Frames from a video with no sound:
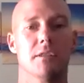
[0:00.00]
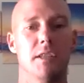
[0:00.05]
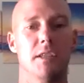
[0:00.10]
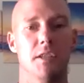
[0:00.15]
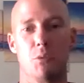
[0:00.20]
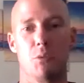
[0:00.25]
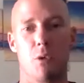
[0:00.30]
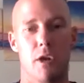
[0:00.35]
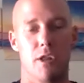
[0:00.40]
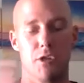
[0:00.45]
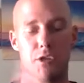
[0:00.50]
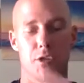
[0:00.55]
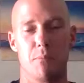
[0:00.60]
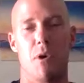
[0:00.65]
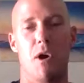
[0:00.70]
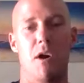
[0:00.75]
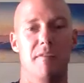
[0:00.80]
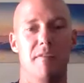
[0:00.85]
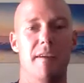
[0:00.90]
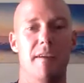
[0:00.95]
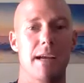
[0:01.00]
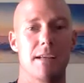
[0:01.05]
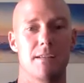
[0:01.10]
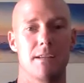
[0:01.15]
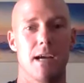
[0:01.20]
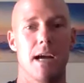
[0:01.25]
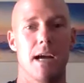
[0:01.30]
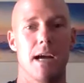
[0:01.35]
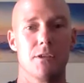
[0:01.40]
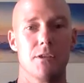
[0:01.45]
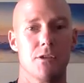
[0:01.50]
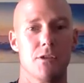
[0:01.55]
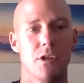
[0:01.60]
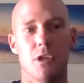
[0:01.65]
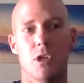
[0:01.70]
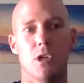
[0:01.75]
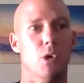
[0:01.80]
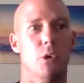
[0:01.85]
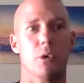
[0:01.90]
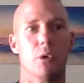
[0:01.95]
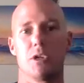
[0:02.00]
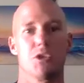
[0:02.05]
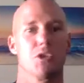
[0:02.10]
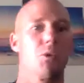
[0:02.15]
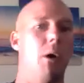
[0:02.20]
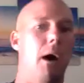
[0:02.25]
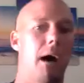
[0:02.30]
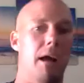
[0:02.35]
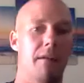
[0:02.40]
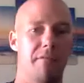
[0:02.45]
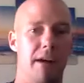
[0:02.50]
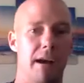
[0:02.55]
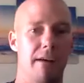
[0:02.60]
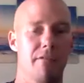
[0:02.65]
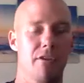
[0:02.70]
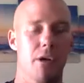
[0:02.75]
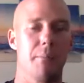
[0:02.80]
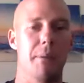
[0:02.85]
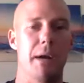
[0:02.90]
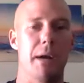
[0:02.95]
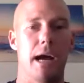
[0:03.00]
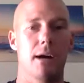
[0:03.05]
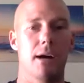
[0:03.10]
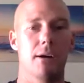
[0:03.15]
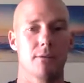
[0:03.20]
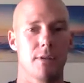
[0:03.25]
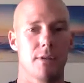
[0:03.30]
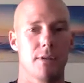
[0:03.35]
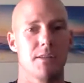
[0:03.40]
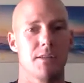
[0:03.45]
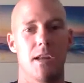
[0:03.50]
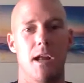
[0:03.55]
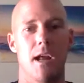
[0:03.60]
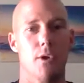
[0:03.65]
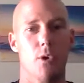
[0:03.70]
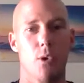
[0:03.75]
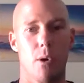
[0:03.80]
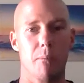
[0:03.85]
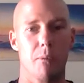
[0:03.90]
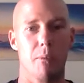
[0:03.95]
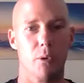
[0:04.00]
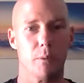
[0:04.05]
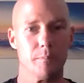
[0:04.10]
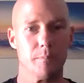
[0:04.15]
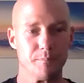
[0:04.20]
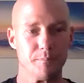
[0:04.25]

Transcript: He's one of the small, fast guys who can squat 500 pounds. That's not normal.